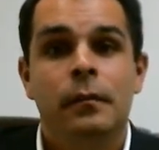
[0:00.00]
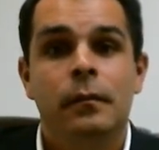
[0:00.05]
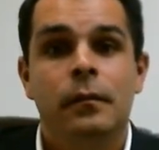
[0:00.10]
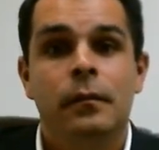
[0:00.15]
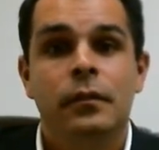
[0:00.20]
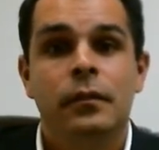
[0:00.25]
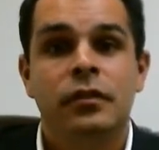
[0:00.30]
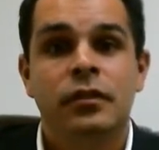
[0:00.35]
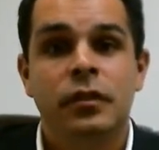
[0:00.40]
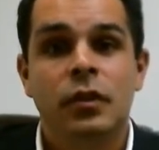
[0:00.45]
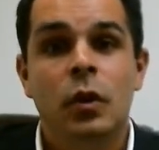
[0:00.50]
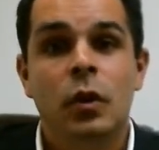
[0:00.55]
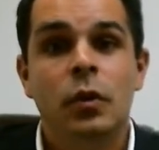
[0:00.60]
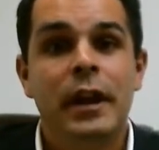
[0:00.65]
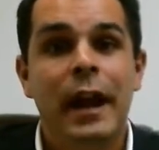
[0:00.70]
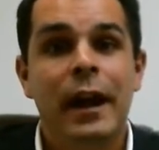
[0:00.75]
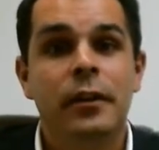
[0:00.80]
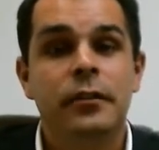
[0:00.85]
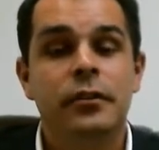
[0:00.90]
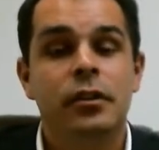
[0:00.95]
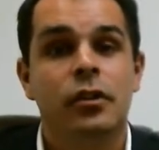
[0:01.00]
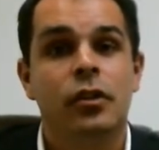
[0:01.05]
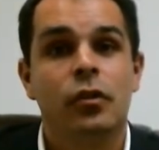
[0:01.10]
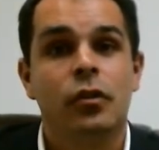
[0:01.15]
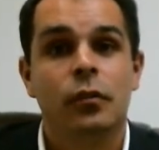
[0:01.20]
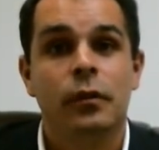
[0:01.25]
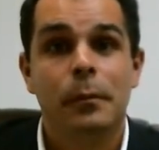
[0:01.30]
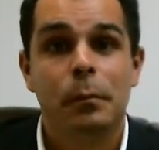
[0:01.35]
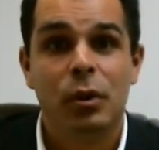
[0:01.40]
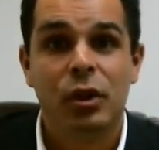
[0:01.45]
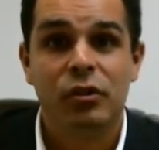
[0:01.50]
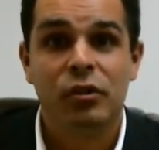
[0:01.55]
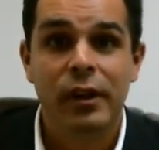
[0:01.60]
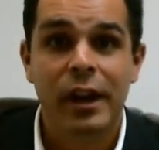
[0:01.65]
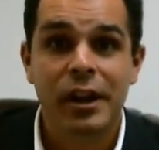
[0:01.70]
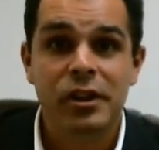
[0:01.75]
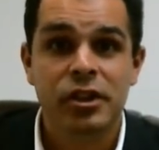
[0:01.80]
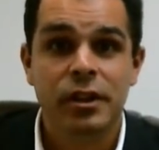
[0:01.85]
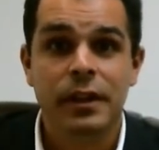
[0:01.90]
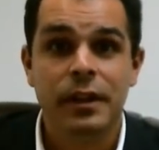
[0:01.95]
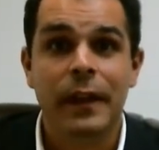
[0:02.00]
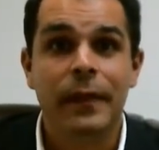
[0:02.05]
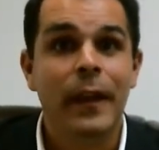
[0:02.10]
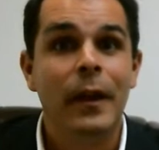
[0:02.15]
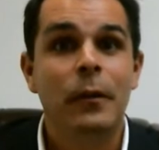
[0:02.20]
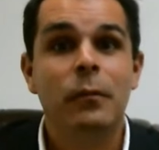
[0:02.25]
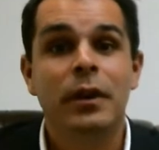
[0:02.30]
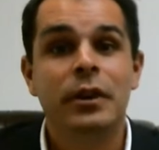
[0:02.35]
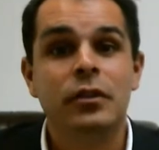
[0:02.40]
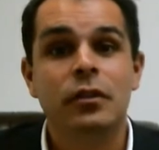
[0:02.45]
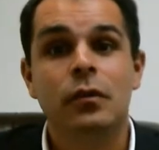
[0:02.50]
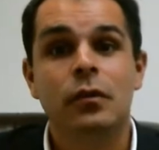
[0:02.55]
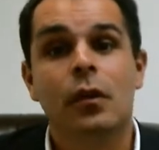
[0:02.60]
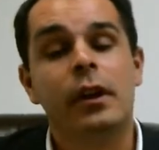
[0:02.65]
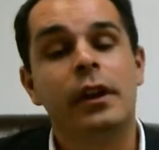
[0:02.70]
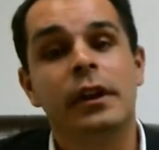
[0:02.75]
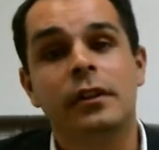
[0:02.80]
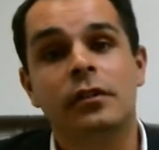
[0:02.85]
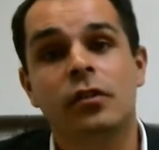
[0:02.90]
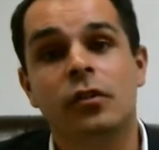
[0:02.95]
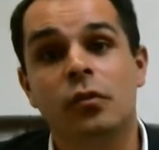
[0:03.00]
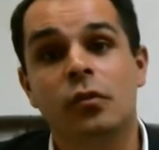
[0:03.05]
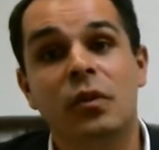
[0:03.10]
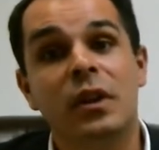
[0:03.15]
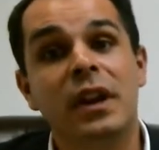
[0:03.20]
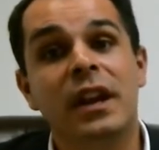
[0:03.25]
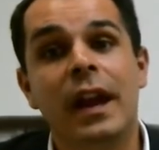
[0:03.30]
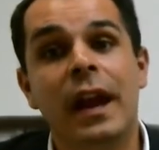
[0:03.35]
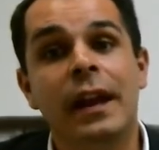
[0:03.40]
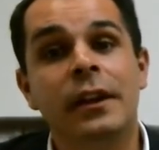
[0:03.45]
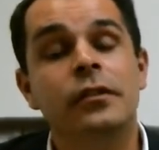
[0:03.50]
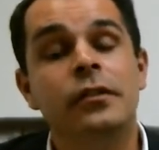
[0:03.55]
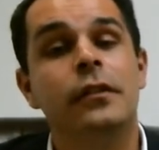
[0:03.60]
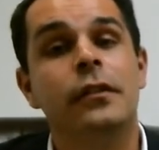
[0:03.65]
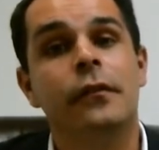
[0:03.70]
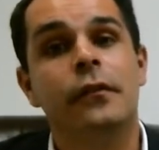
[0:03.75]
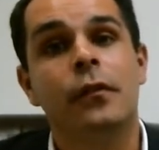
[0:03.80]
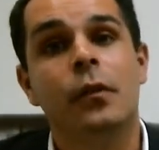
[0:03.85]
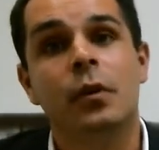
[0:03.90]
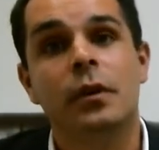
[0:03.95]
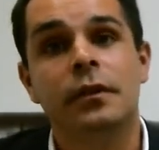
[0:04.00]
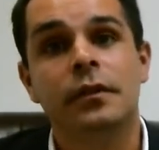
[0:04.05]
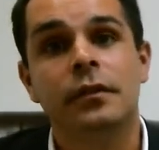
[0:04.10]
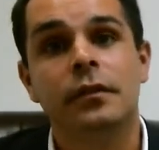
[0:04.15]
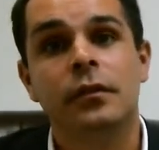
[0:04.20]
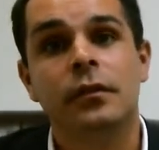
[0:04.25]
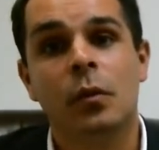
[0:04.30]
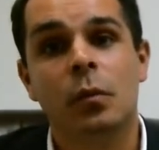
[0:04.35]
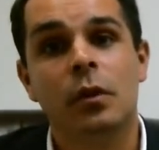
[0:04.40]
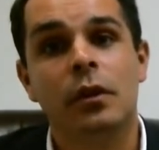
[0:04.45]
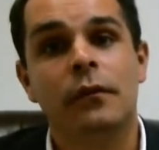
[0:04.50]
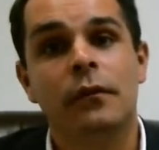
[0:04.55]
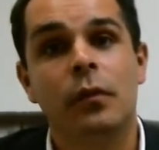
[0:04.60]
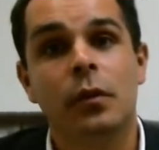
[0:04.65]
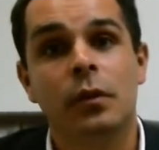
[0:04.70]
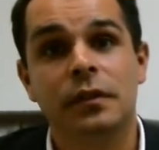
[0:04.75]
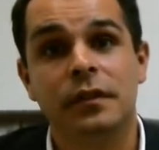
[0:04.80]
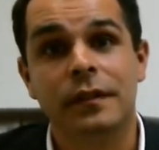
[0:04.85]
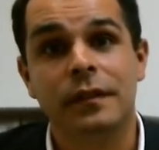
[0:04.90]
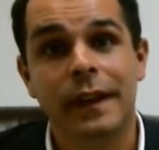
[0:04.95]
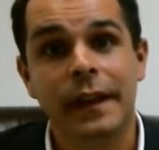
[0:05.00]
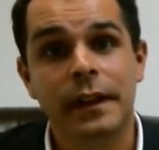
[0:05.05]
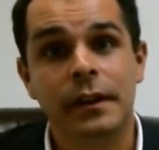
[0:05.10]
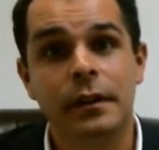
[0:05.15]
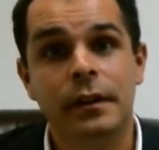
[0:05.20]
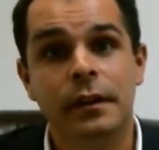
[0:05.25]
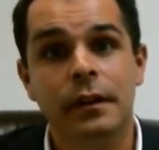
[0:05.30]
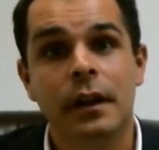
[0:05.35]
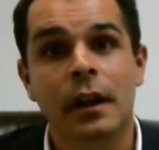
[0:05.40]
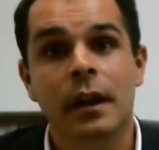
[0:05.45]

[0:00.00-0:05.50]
slow down your career progression, and then when you're looking to re-enter the workforce later,